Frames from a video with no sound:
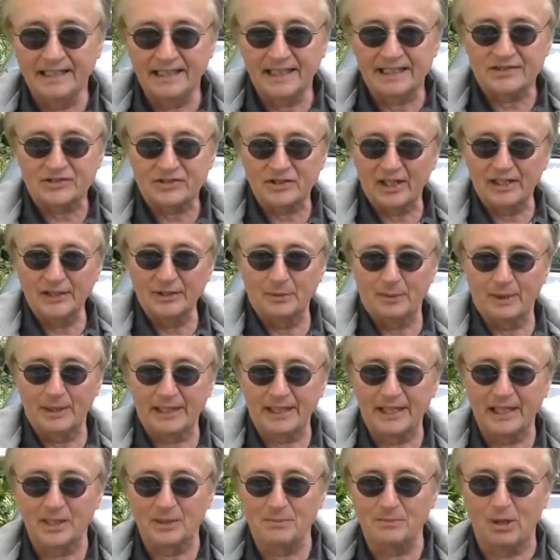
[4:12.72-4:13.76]
And let's say you want
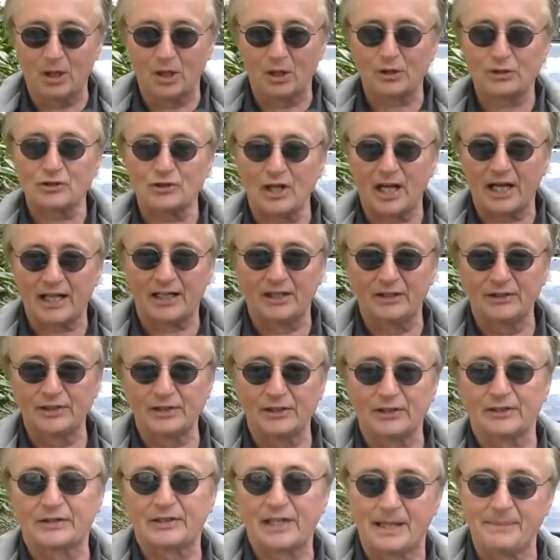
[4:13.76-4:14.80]
to get a motorcycle and
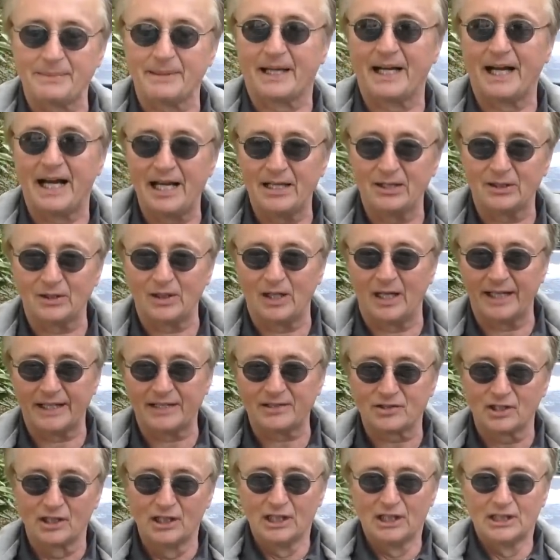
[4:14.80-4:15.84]
you're the type of guy who
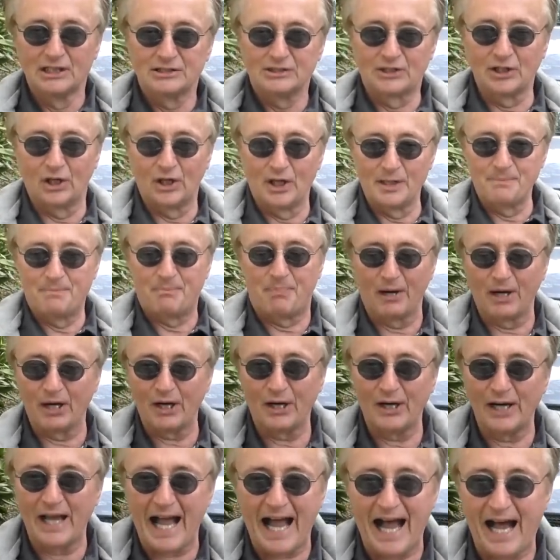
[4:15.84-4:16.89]
likes doing
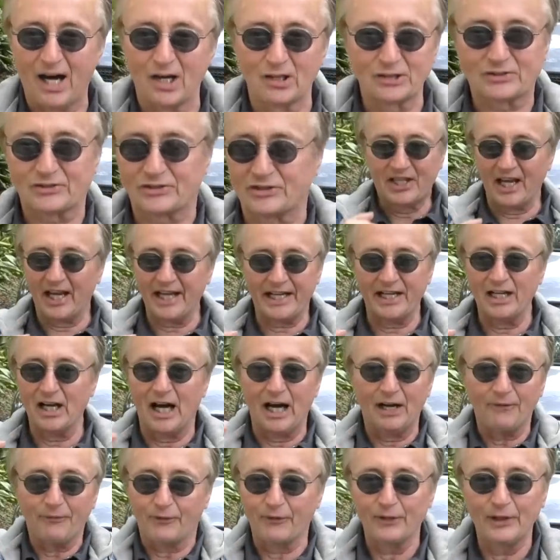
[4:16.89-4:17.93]
burnouts, taking
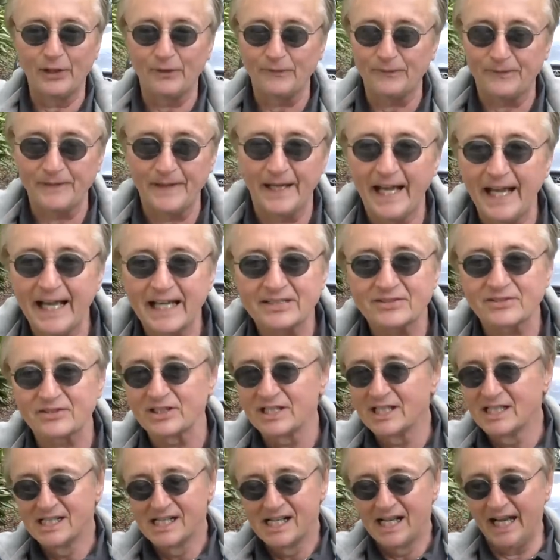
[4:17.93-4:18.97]
off real fast.
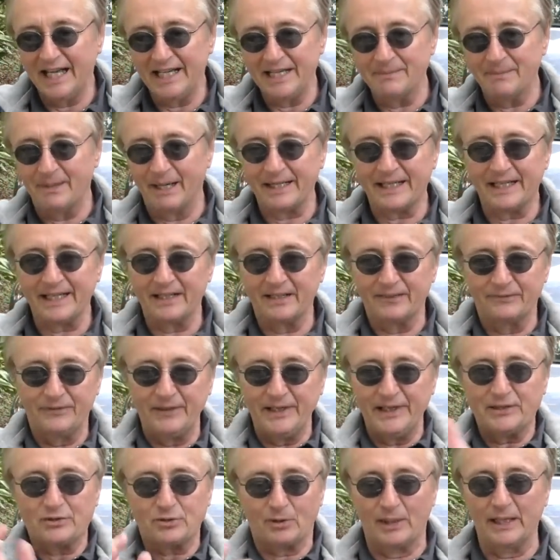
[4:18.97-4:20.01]
Hey, you might get a
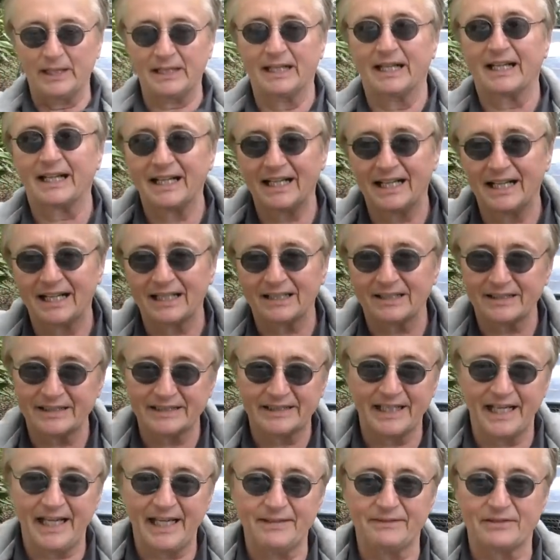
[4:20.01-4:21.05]
V-twin like a Harley
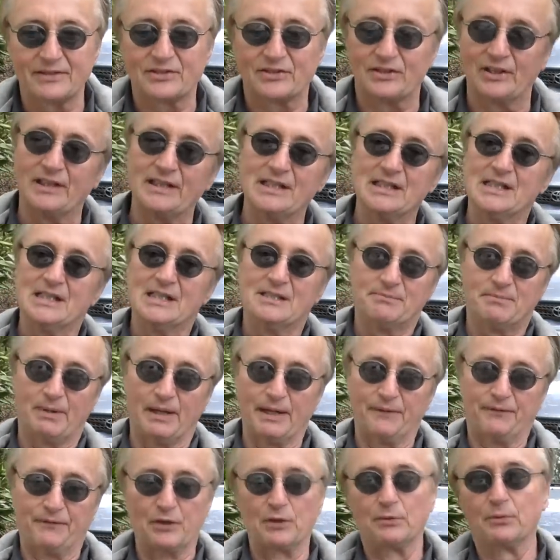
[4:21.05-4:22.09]
Davidson.
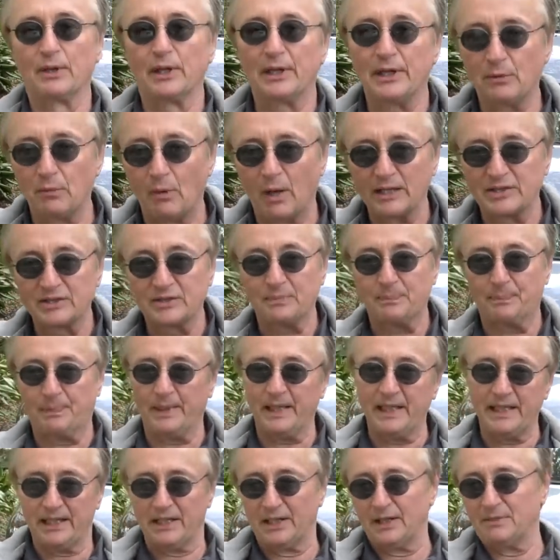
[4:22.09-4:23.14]
But if you really want
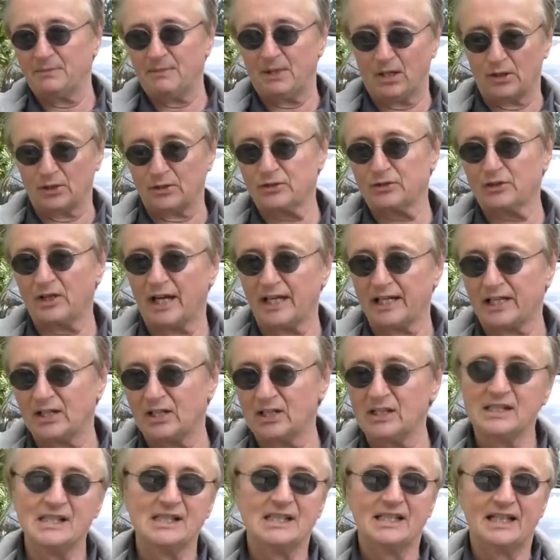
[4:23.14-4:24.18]
speed in a
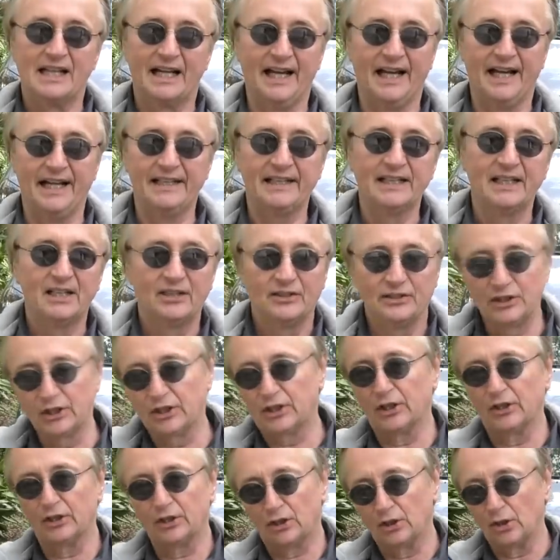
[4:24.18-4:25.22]
motorcycle, hey, you're
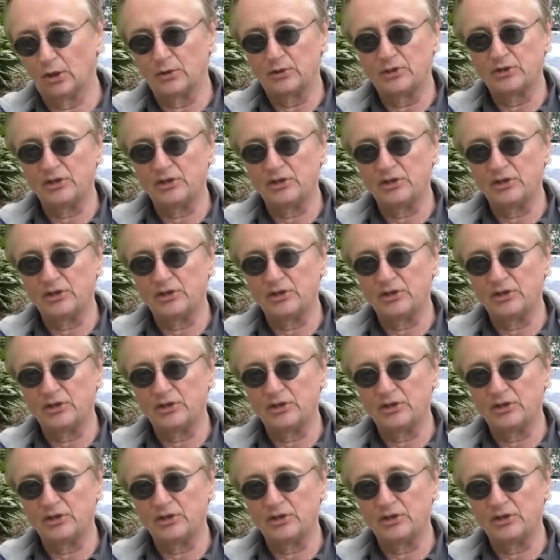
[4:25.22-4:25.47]
going to go